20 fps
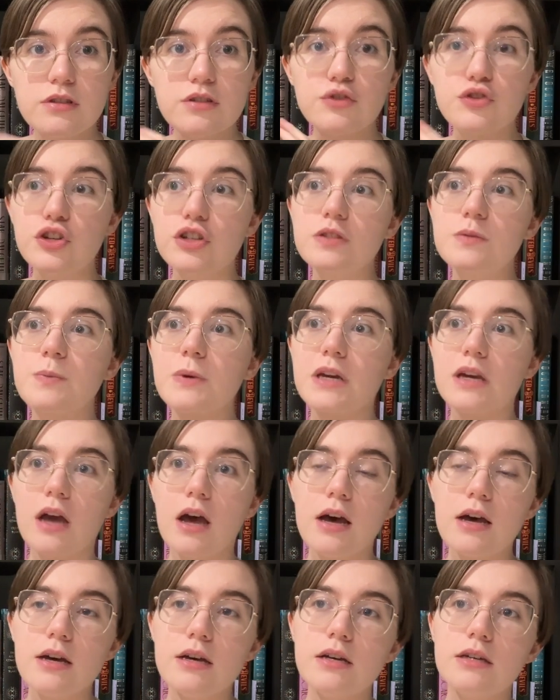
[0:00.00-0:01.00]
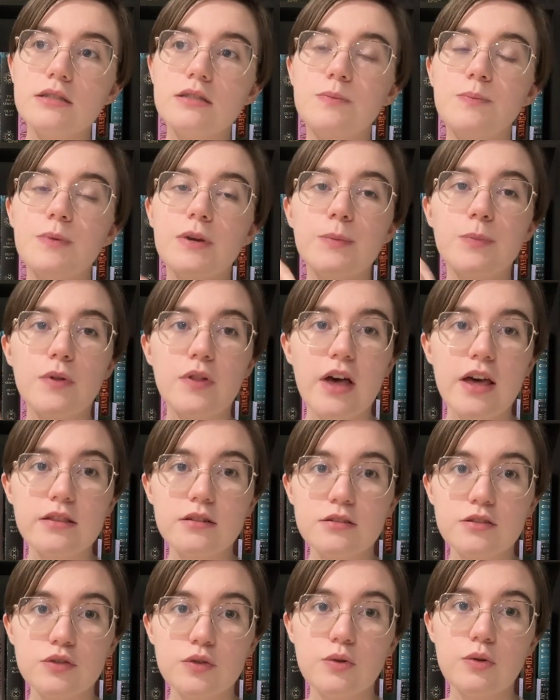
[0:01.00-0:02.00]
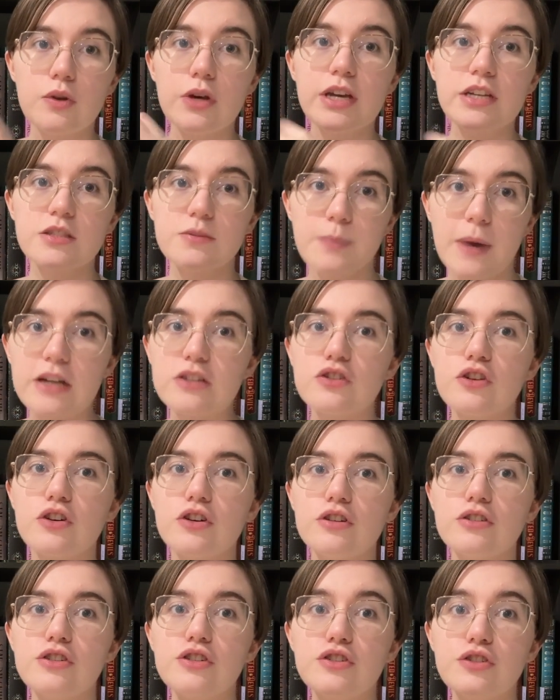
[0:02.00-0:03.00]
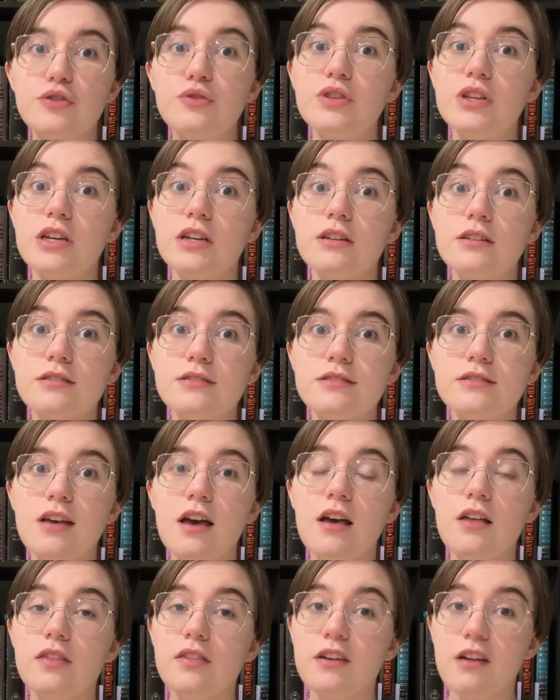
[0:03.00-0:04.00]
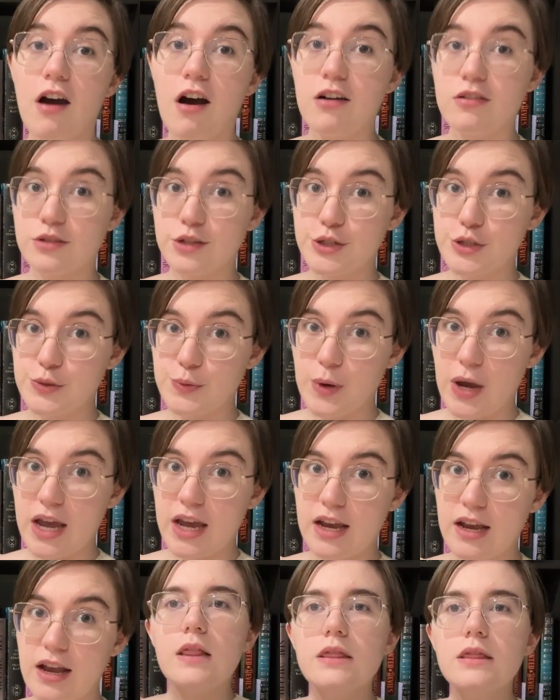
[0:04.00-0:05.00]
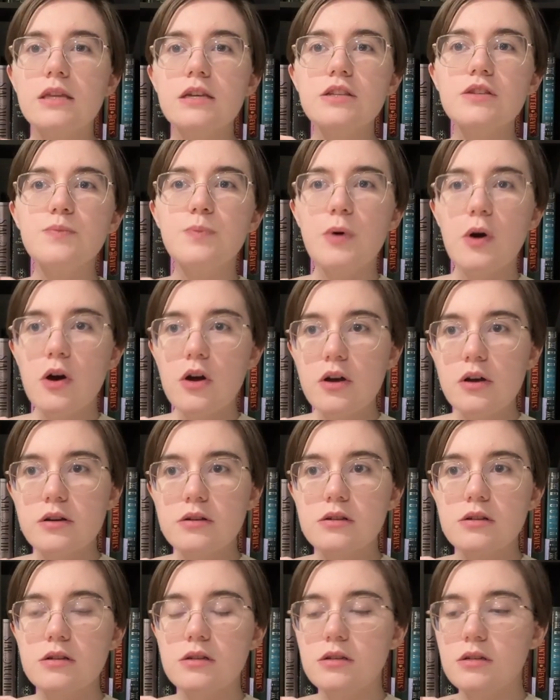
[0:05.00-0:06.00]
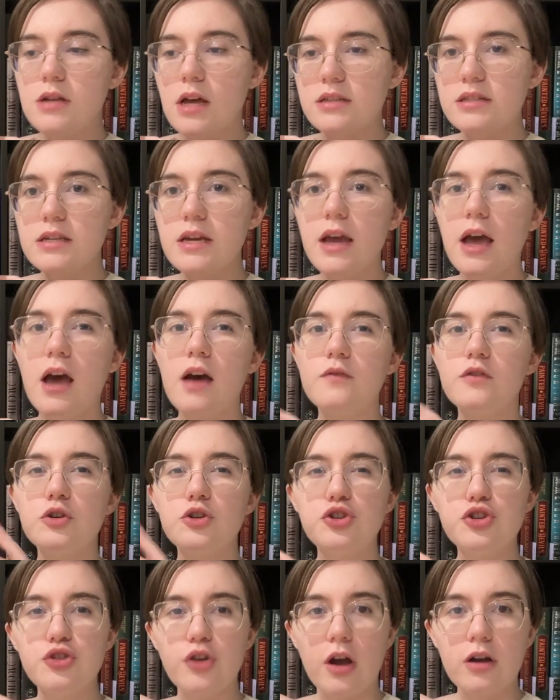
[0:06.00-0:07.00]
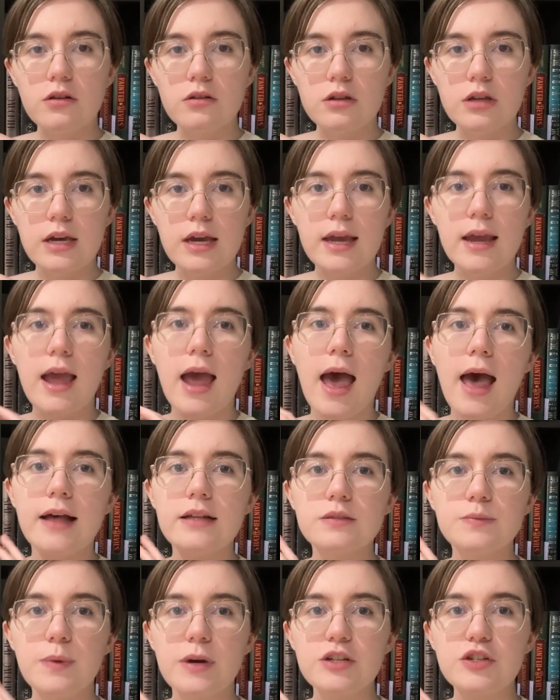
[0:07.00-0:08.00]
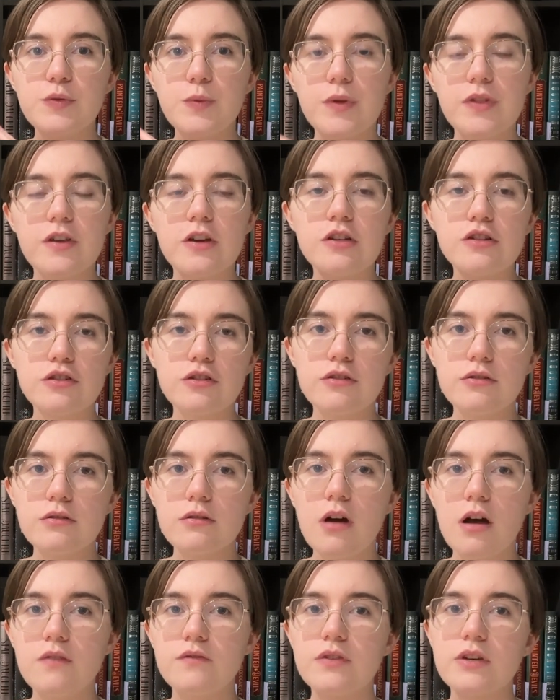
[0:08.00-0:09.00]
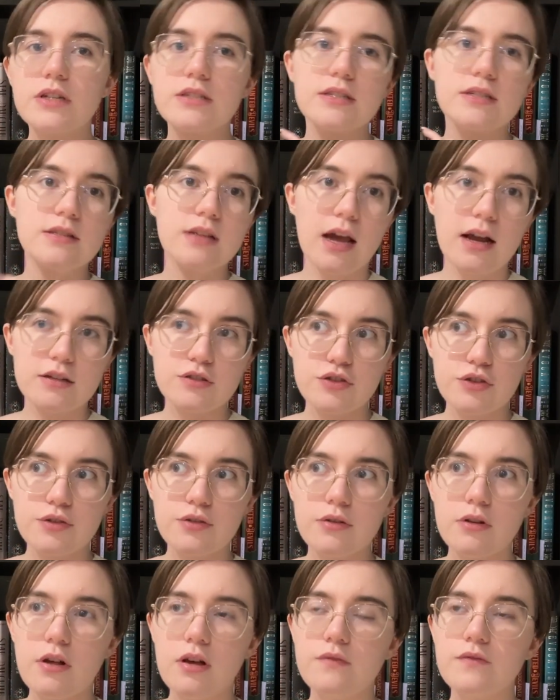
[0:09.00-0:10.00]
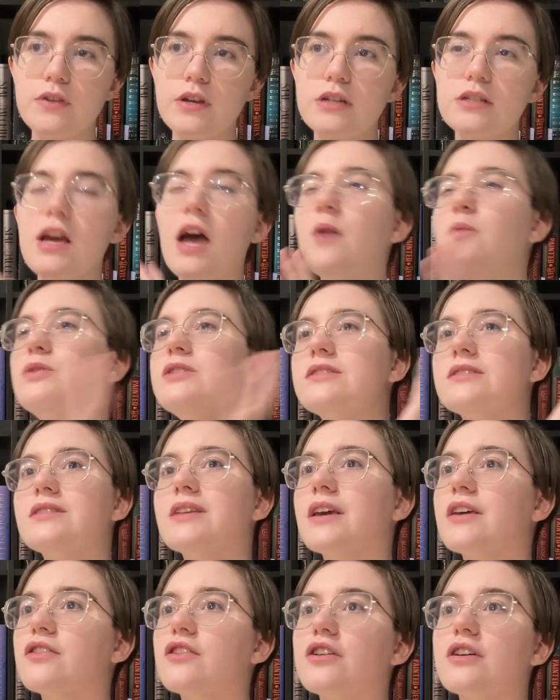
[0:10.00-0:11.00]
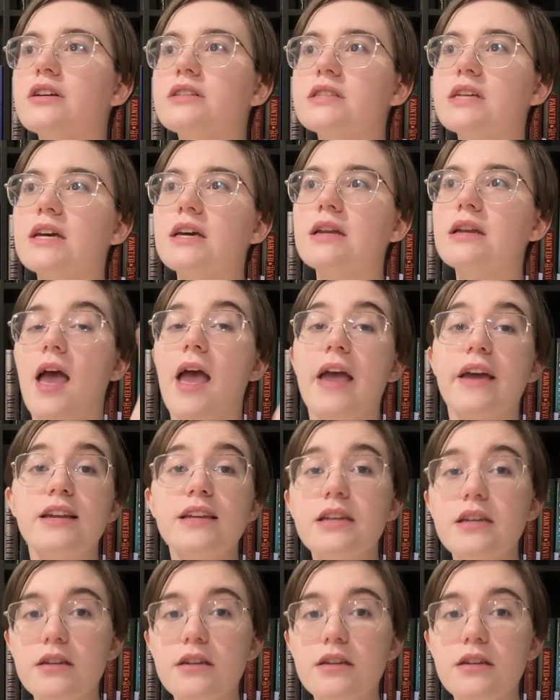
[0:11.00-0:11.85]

just because people at the school expect her to do things the English way. This book doesn't have her struggling as much with internal conflict as external conflict. I wouldn't say there isn't any